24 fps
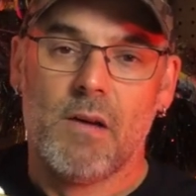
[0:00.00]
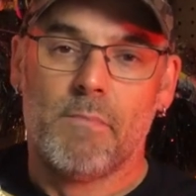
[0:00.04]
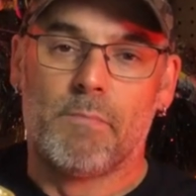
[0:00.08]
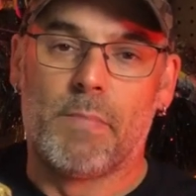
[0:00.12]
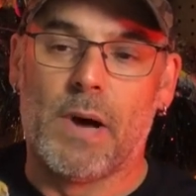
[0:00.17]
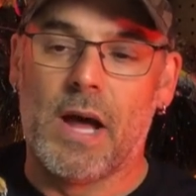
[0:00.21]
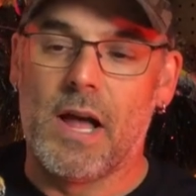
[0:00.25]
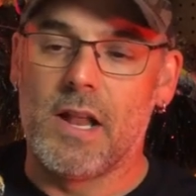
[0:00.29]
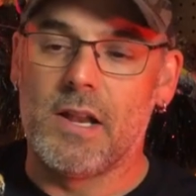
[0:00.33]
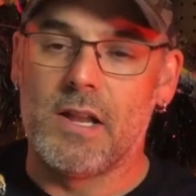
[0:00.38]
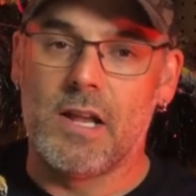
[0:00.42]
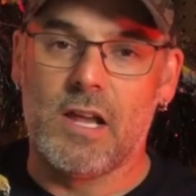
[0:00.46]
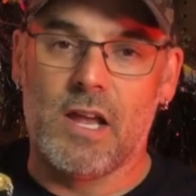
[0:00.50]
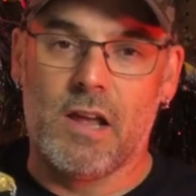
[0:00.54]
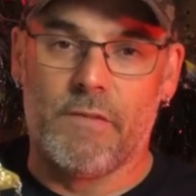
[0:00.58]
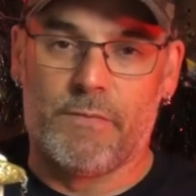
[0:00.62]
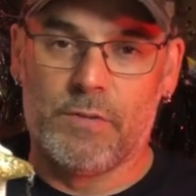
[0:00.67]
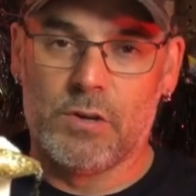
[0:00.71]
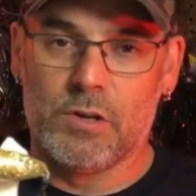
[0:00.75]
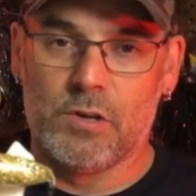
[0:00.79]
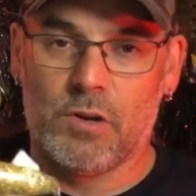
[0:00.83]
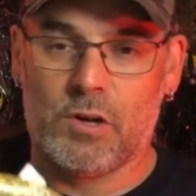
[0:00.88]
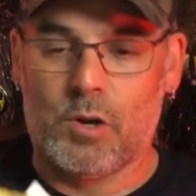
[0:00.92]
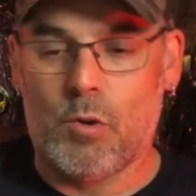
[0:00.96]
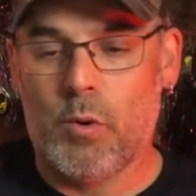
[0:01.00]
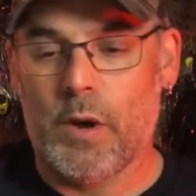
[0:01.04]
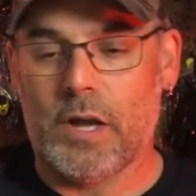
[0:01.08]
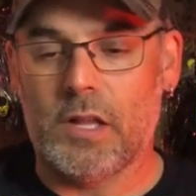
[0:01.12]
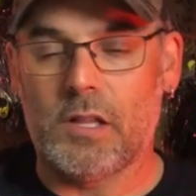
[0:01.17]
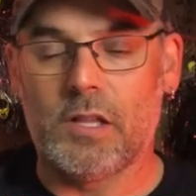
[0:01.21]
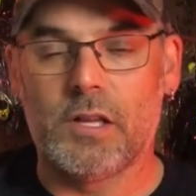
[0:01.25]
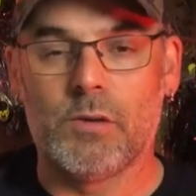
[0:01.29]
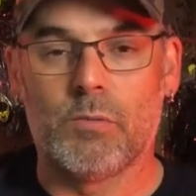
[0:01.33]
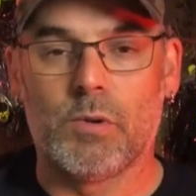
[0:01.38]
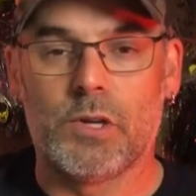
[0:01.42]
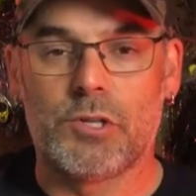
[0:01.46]
but if you
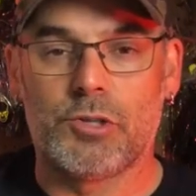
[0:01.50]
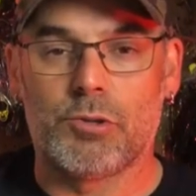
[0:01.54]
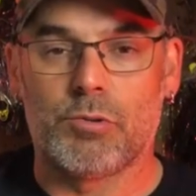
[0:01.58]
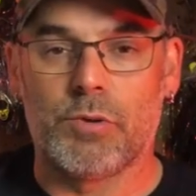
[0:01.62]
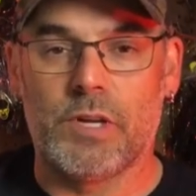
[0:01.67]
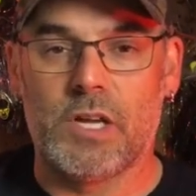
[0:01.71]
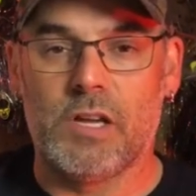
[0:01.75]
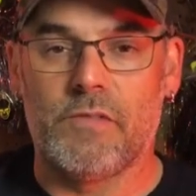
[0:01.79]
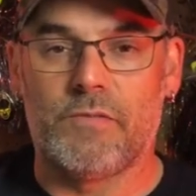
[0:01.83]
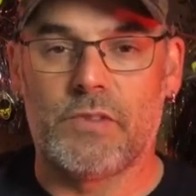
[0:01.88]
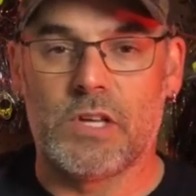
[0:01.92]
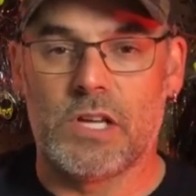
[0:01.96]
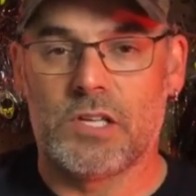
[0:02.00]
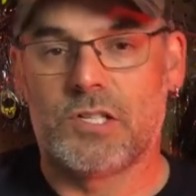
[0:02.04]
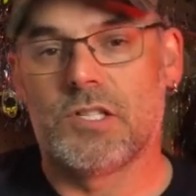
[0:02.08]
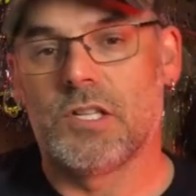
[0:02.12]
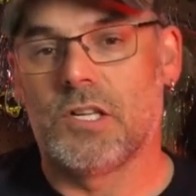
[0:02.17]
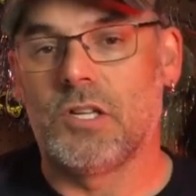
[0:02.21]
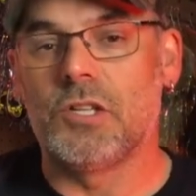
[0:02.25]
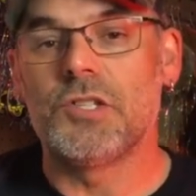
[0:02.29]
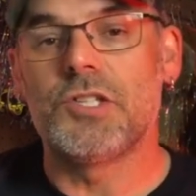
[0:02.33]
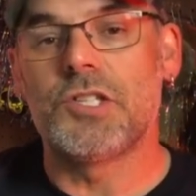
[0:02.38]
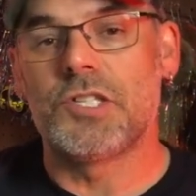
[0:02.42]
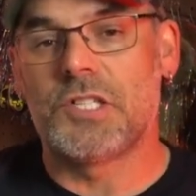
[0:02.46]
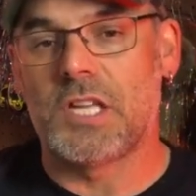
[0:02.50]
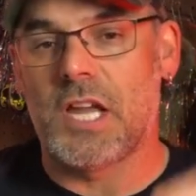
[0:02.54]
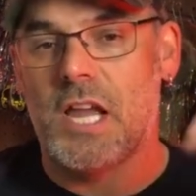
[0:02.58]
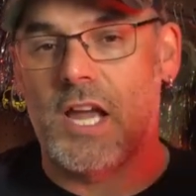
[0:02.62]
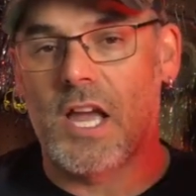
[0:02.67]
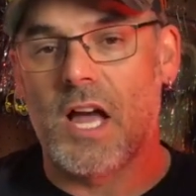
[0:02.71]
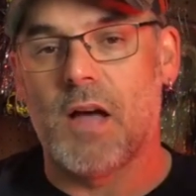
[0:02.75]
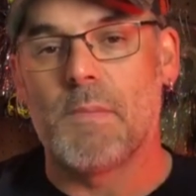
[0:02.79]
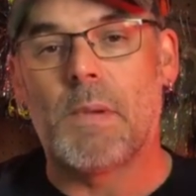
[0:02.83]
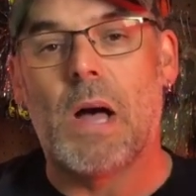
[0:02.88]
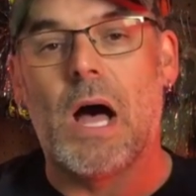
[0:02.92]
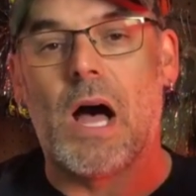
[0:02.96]
quickly retrieve this, it'll stay
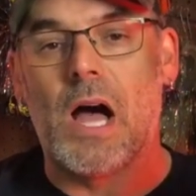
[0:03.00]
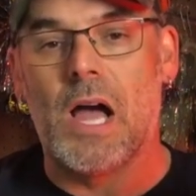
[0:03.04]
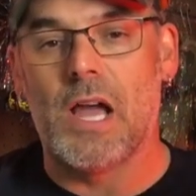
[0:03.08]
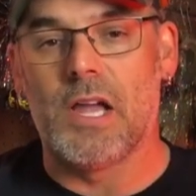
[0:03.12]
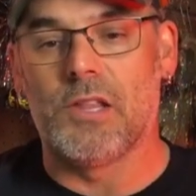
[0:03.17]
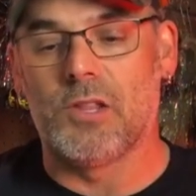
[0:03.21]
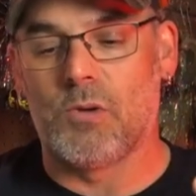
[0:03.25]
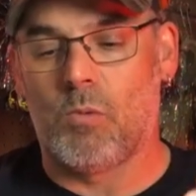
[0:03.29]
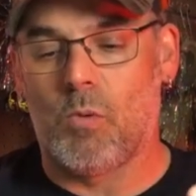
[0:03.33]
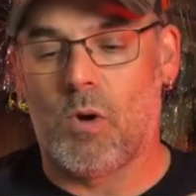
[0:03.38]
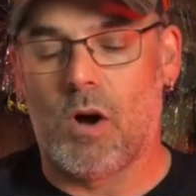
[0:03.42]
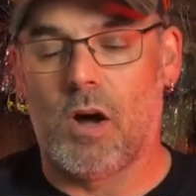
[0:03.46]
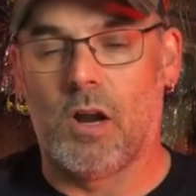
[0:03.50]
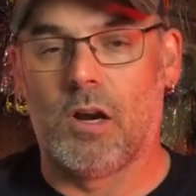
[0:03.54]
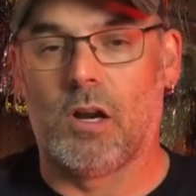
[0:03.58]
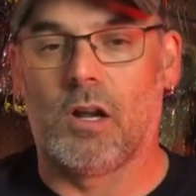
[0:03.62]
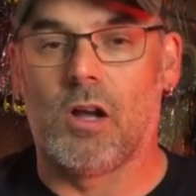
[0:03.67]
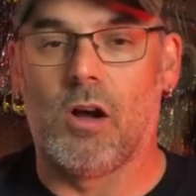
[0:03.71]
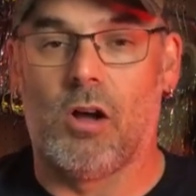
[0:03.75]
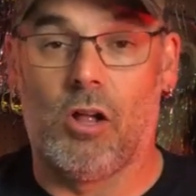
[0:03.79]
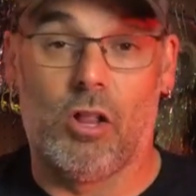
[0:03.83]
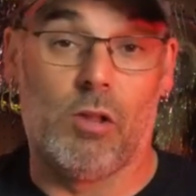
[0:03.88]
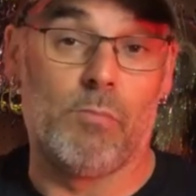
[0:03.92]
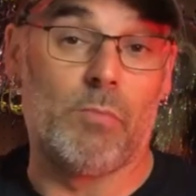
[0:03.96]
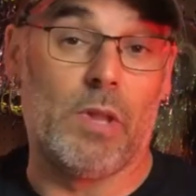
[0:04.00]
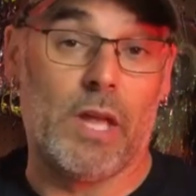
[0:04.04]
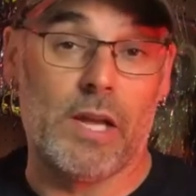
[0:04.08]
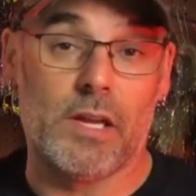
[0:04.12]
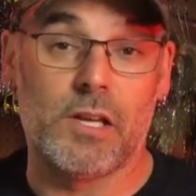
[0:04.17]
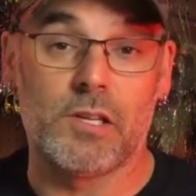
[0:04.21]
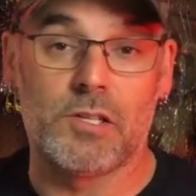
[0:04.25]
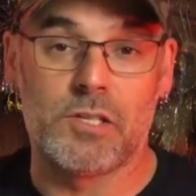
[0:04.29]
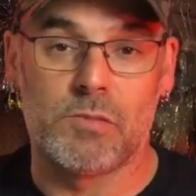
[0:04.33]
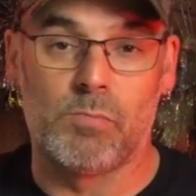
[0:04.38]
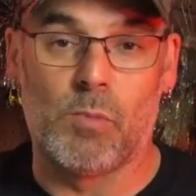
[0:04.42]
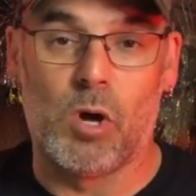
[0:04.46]
up high in the water column
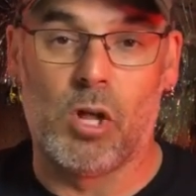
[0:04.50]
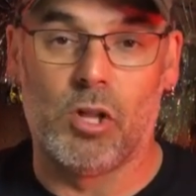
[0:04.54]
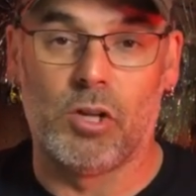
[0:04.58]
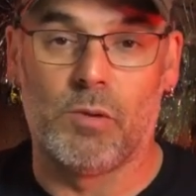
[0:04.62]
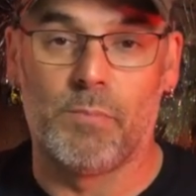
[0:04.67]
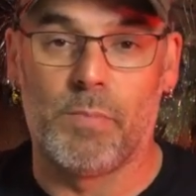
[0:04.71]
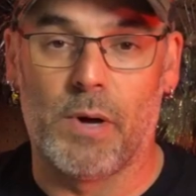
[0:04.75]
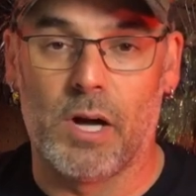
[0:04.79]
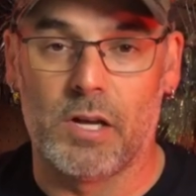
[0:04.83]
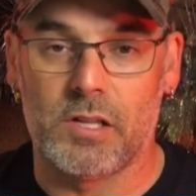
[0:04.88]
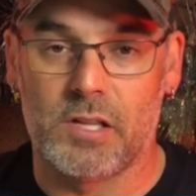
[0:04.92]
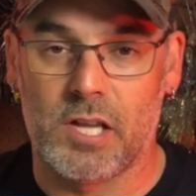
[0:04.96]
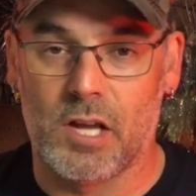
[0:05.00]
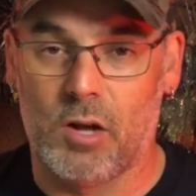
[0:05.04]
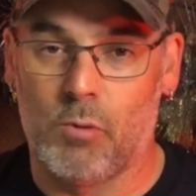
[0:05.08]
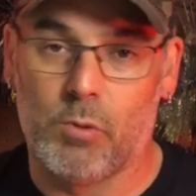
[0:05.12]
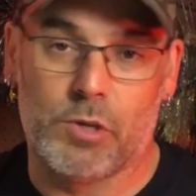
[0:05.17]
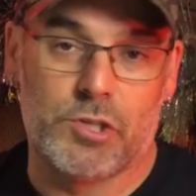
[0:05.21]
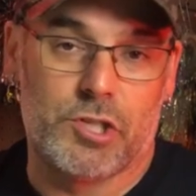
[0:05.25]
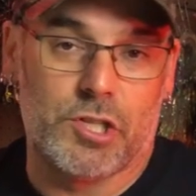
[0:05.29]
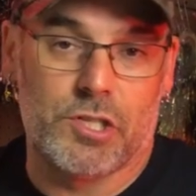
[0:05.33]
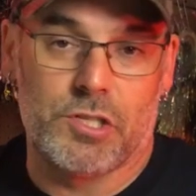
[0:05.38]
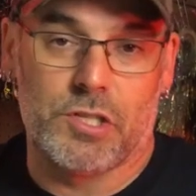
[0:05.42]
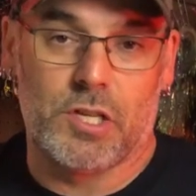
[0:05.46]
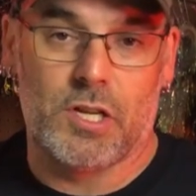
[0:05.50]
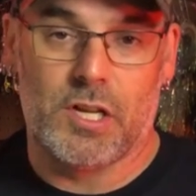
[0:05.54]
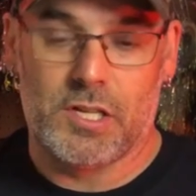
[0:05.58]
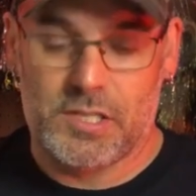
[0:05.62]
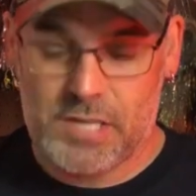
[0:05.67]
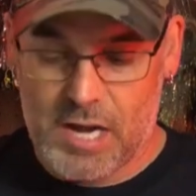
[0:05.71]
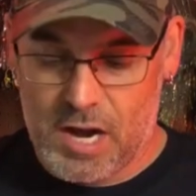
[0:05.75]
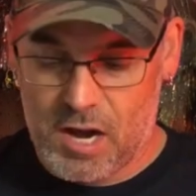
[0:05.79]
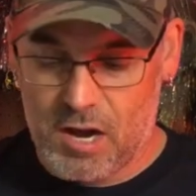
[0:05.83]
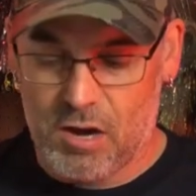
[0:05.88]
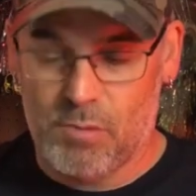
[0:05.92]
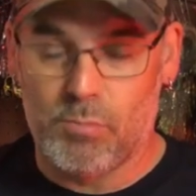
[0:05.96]
like a smaller bucktail, which isn't a
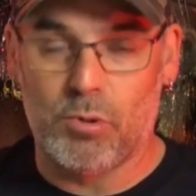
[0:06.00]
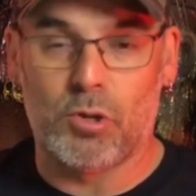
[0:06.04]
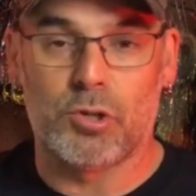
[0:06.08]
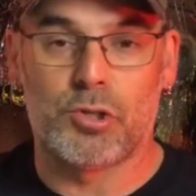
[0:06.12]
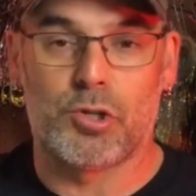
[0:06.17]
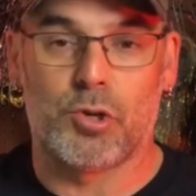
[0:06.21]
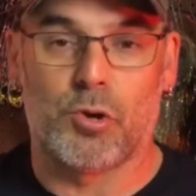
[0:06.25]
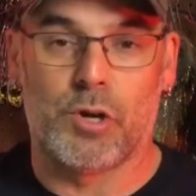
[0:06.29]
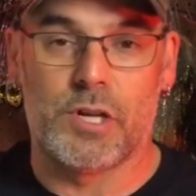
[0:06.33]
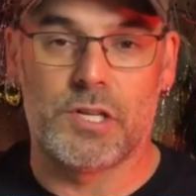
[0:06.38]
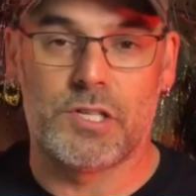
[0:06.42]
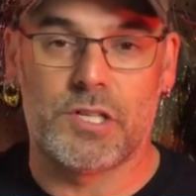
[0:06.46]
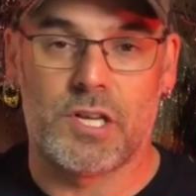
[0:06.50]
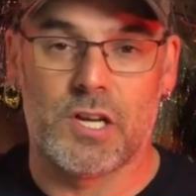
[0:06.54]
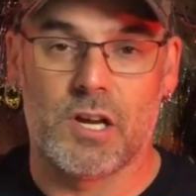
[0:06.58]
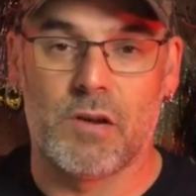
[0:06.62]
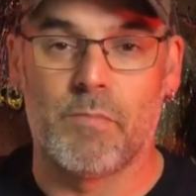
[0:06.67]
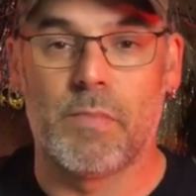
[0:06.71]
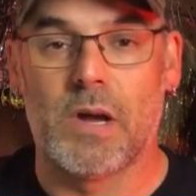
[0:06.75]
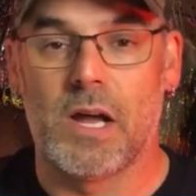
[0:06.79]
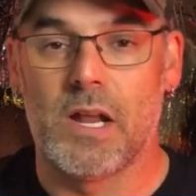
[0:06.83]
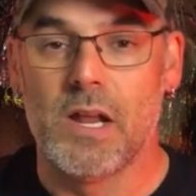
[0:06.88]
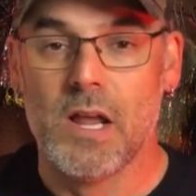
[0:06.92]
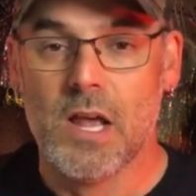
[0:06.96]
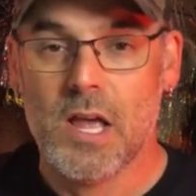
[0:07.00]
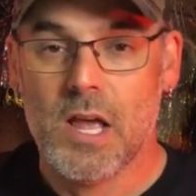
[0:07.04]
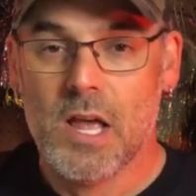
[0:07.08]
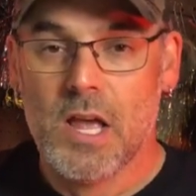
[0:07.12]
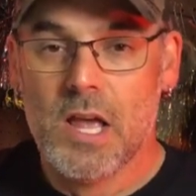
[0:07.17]
terrible choice here, but